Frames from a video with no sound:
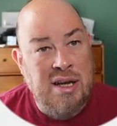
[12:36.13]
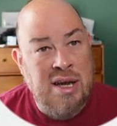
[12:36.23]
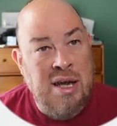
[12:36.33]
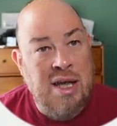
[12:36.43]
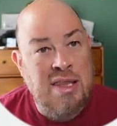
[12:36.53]

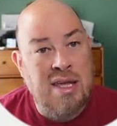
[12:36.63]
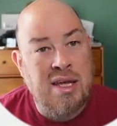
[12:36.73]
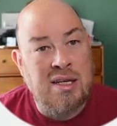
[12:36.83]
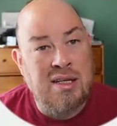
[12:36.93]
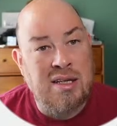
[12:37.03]
And
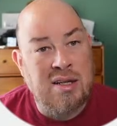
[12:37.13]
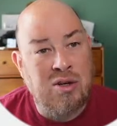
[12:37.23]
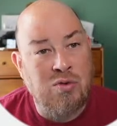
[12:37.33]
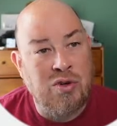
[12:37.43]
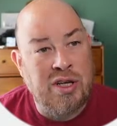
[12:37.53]
then,
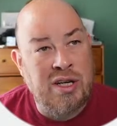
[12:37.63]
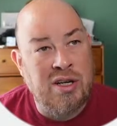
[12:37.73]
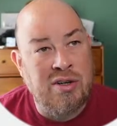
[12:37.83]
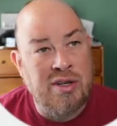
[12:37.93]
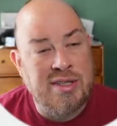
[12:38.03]
over
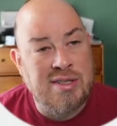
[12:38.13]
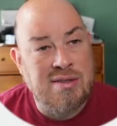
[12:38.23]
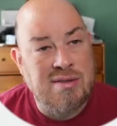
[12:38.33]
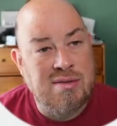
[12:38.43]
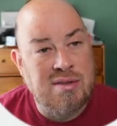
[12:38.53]
here, it's
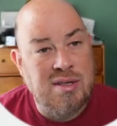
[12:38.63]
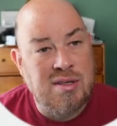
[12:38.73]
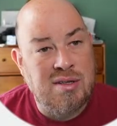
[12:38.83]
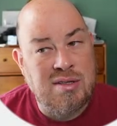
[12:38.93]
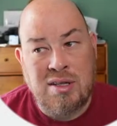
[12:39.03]

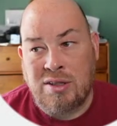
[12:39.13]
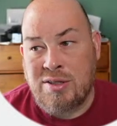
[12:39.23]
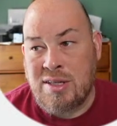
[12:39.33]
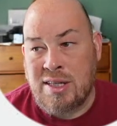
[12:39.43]
slightly